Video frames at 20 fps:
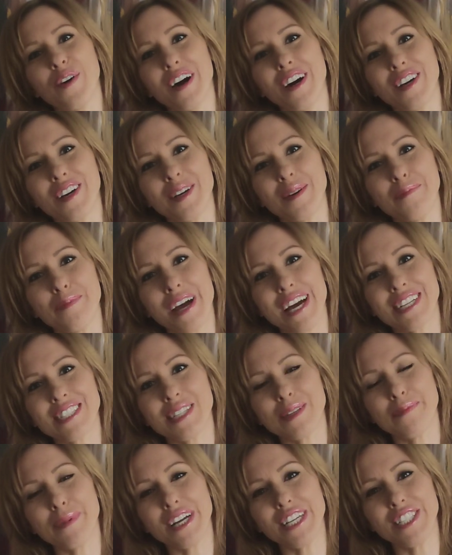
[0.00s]
welcome back
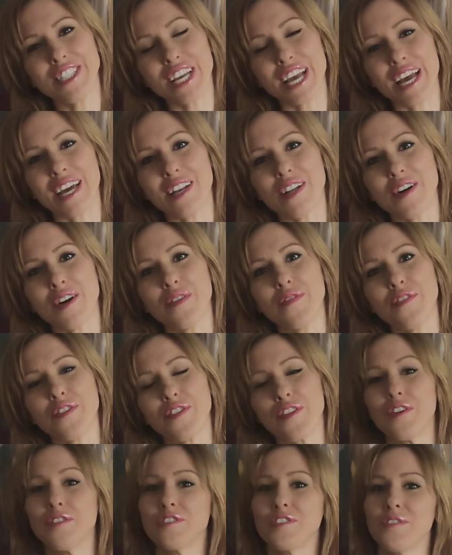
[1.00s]
to my channel. For
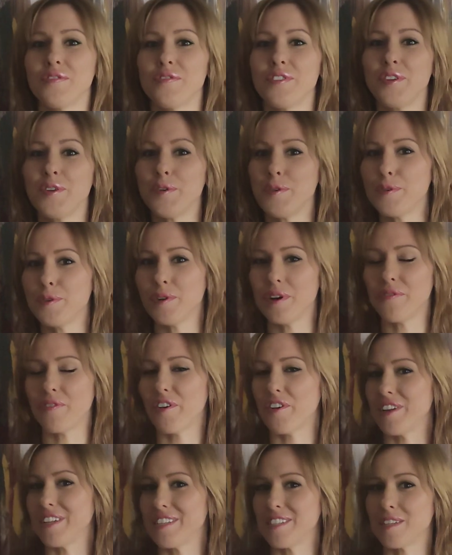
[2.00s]
those of you who have
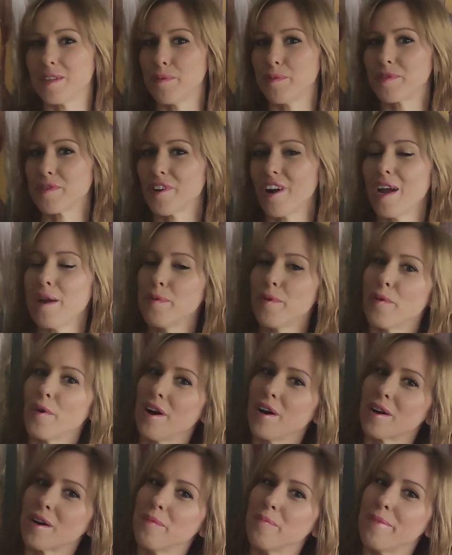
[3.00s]
already subscribed,
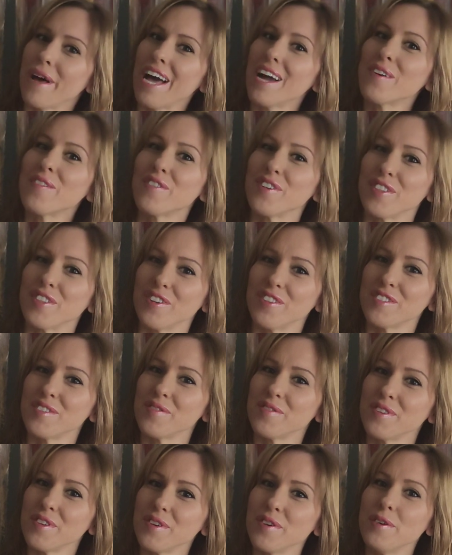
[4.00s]
welcome back. For those
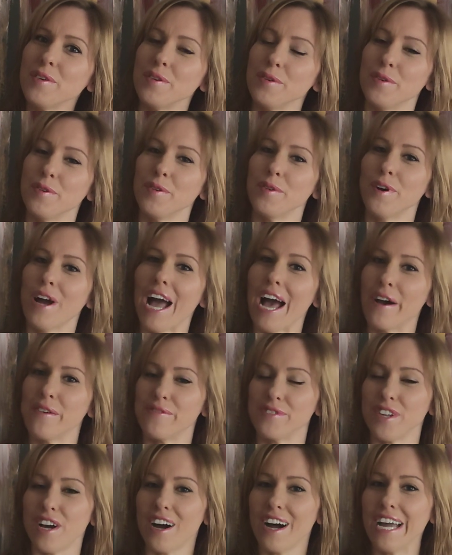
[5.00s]
of you who
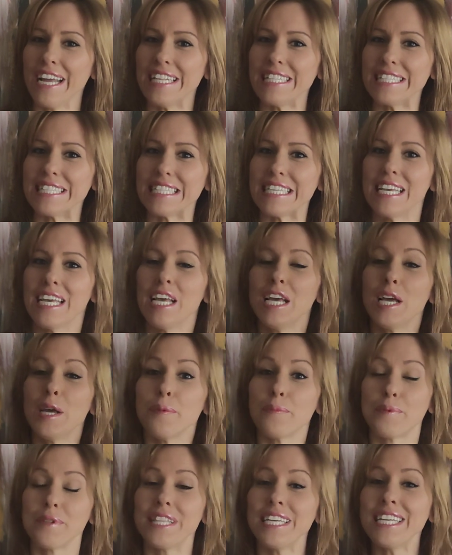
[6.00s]
have not,
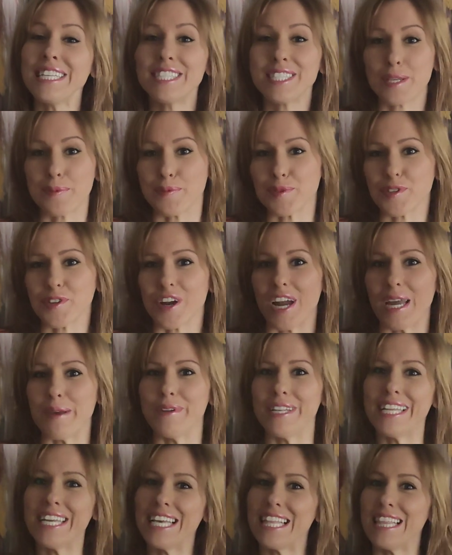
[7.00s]
please subscribe
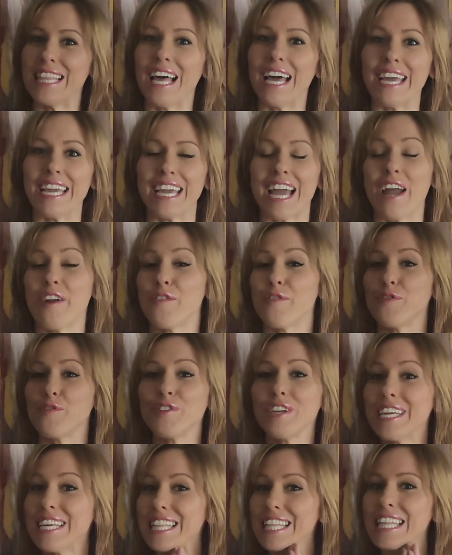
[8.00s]
and hit like. I
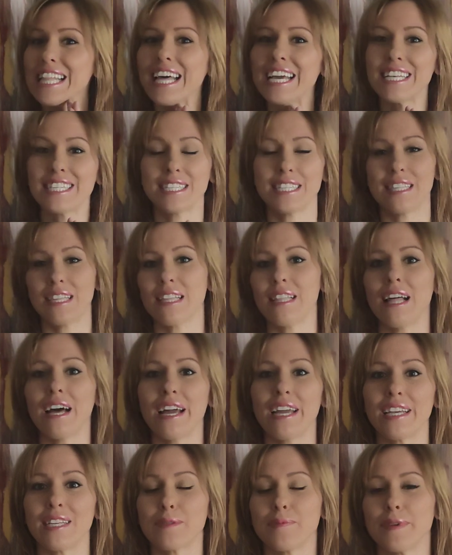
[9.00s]
really like seeing the
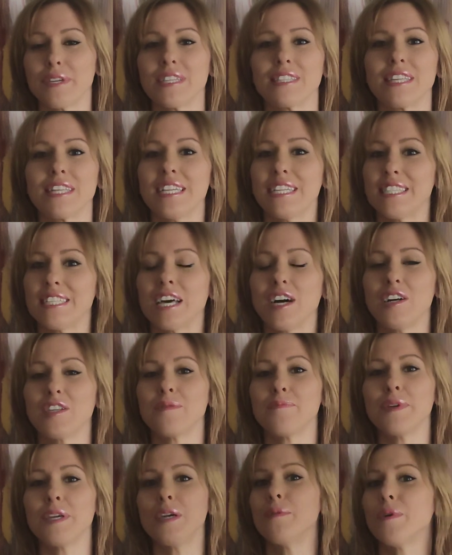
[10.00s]
likes because then it
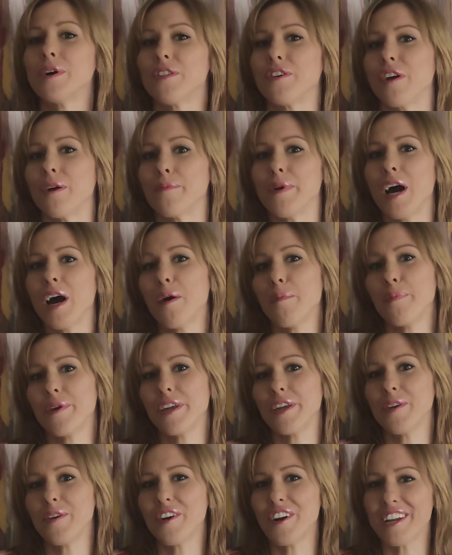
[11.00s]
tells me whether I'm
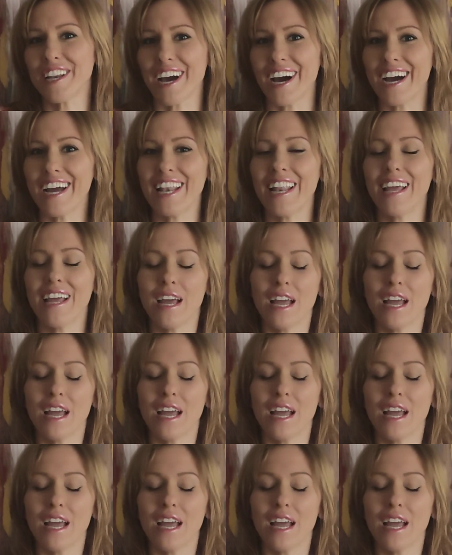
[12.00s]
helping you or not.